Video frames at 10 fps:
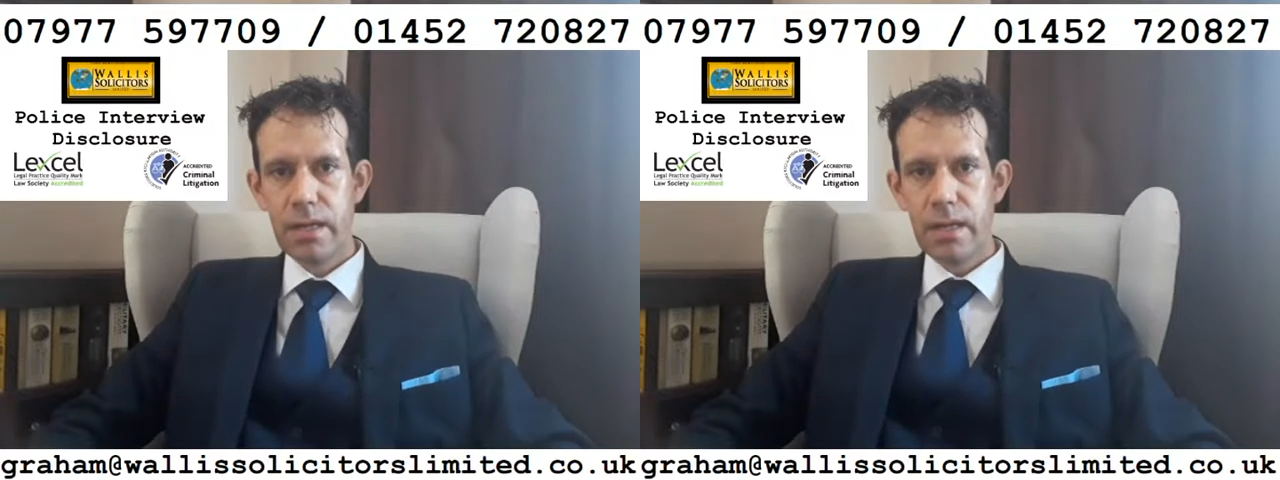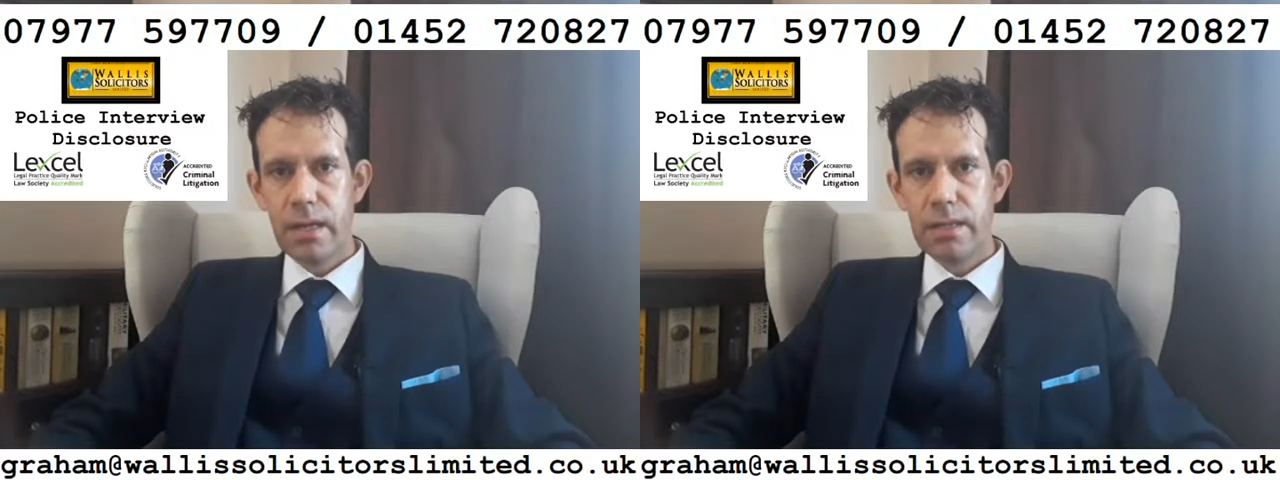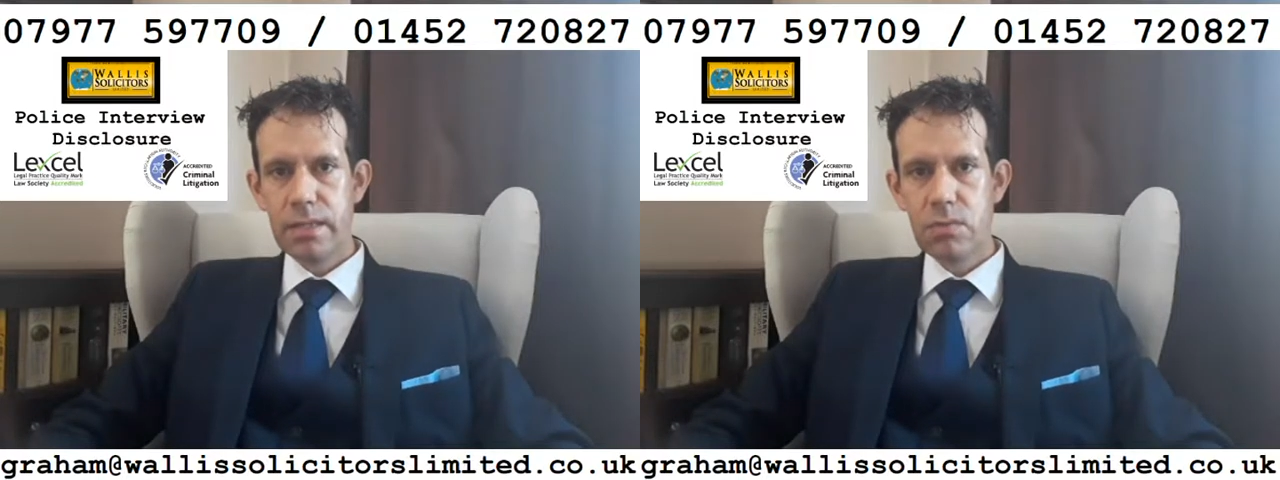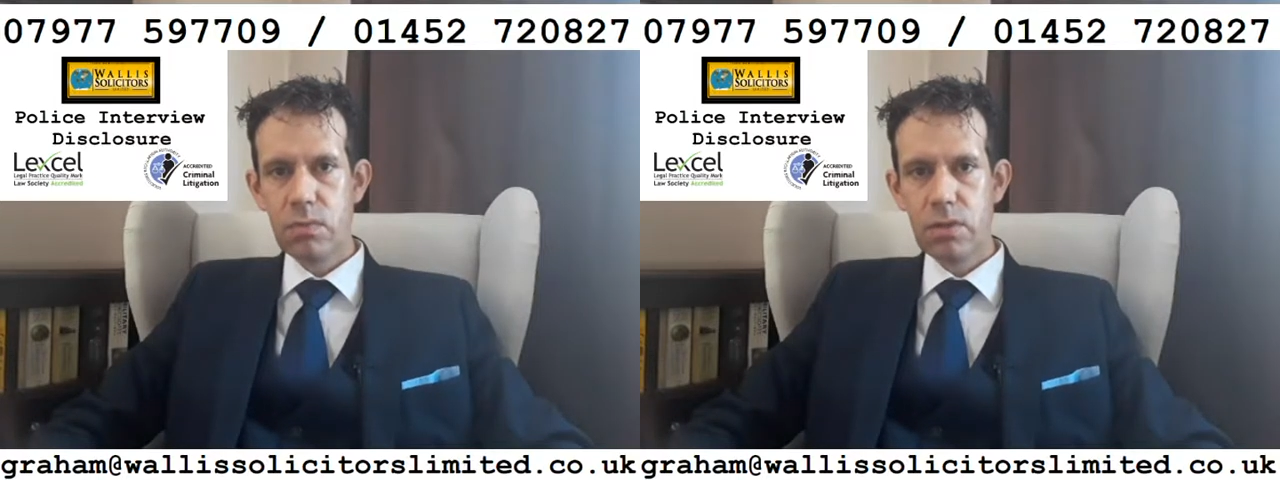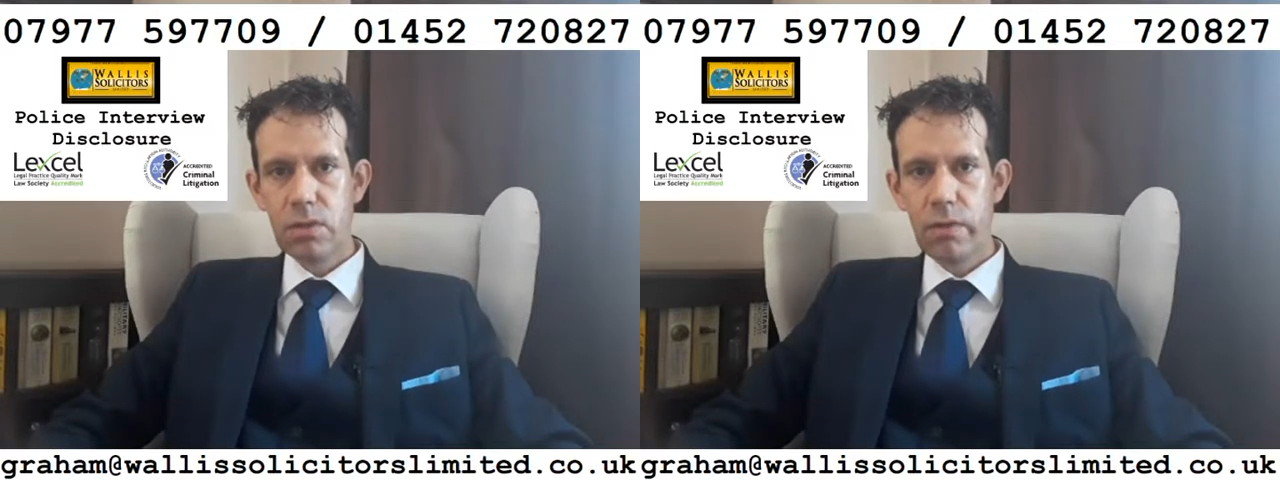And it's
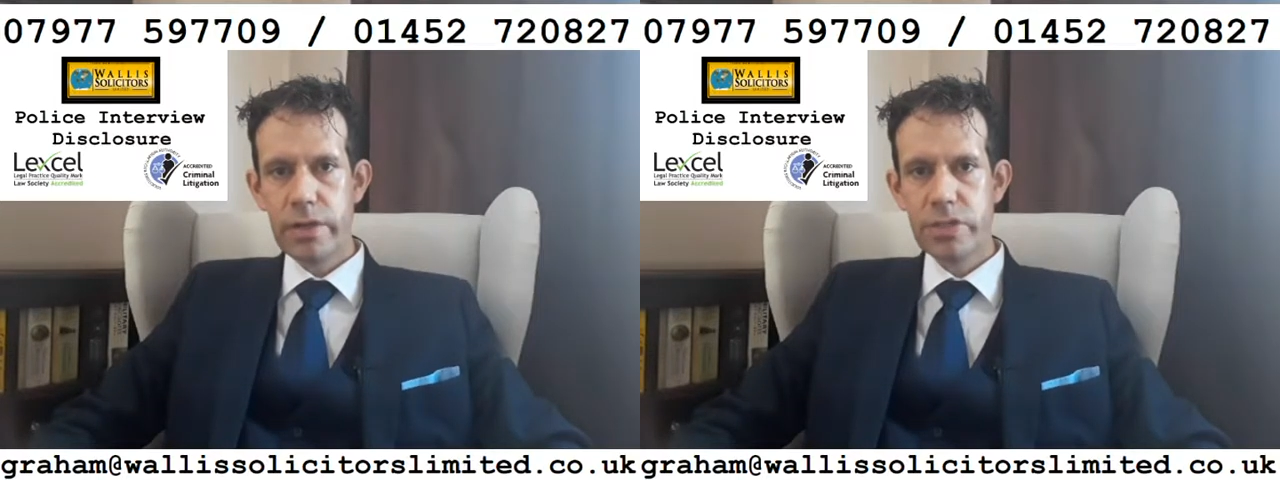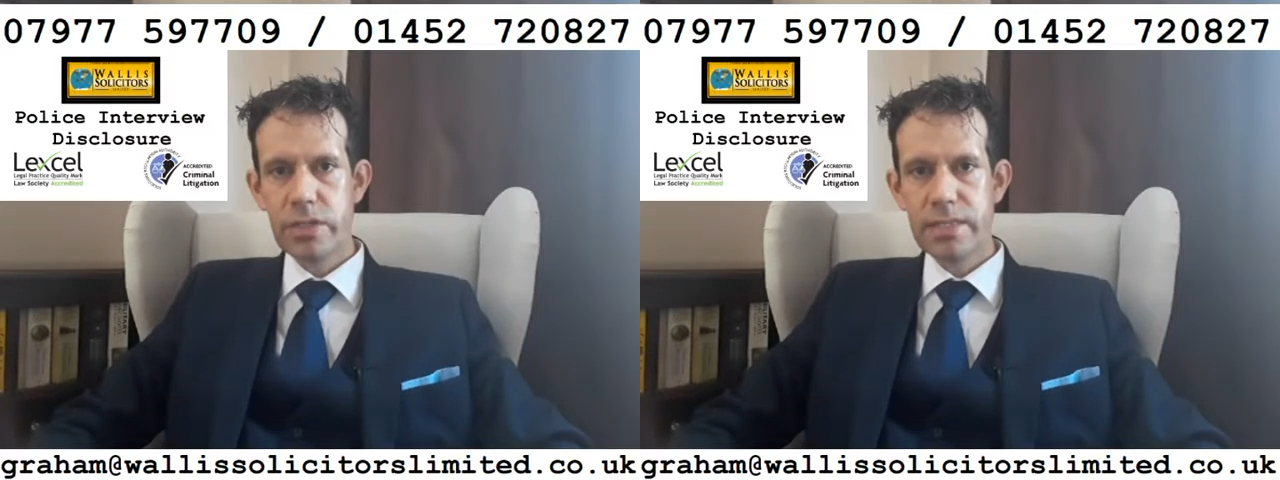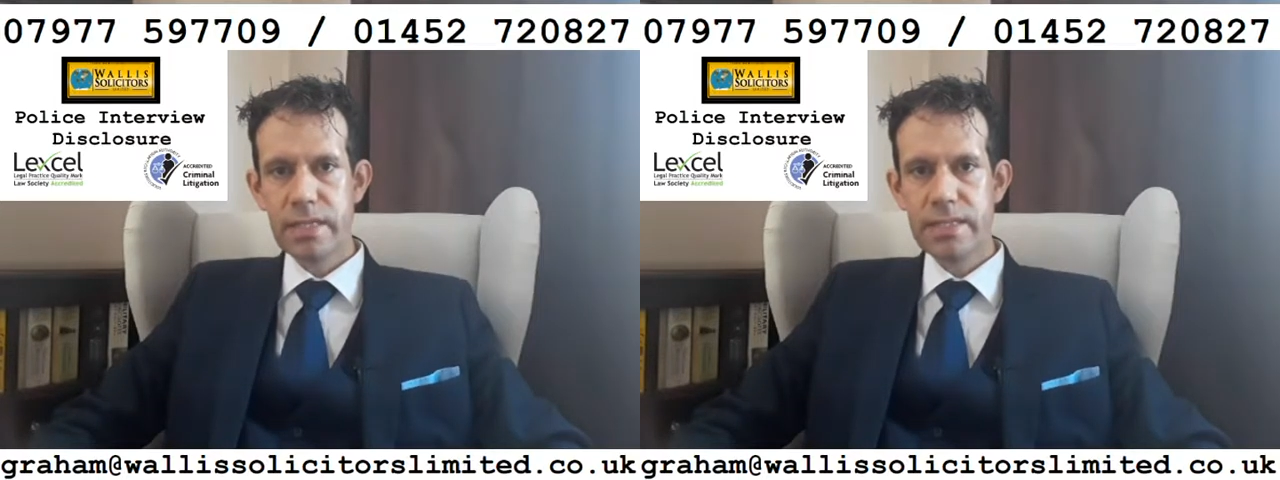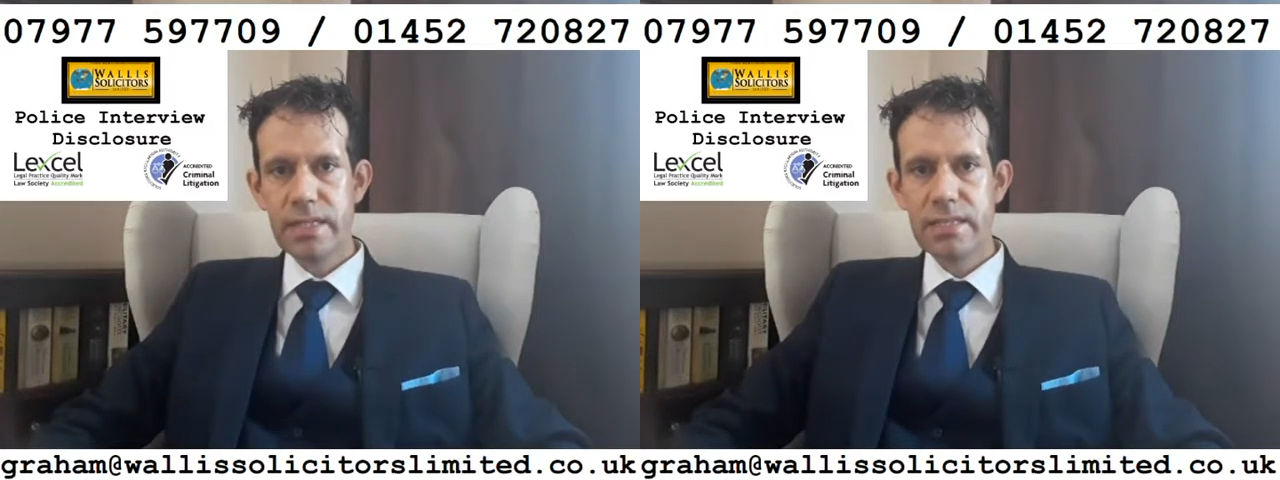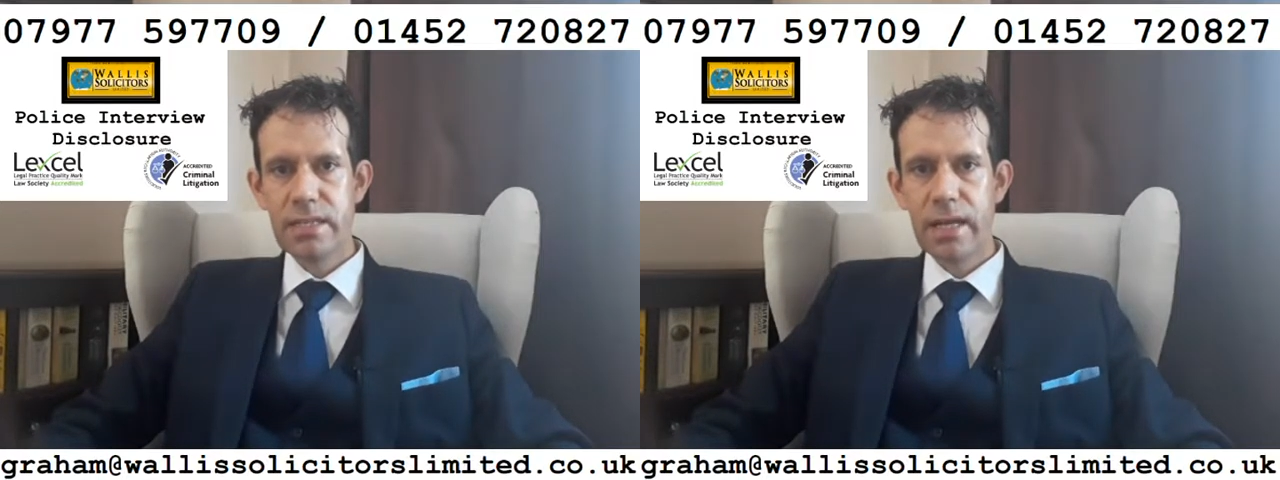one of the questions that a
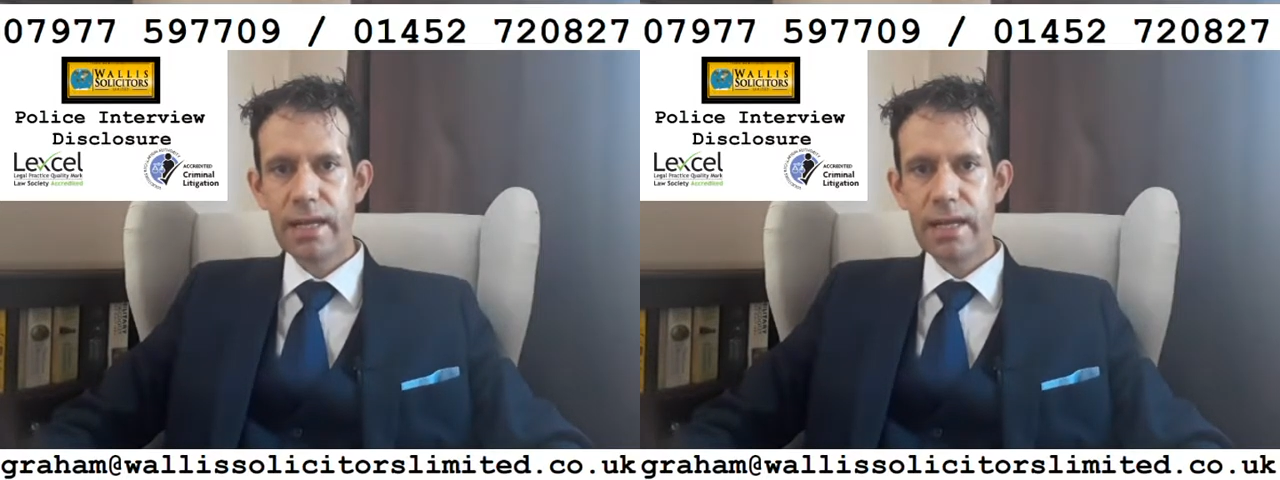solicitor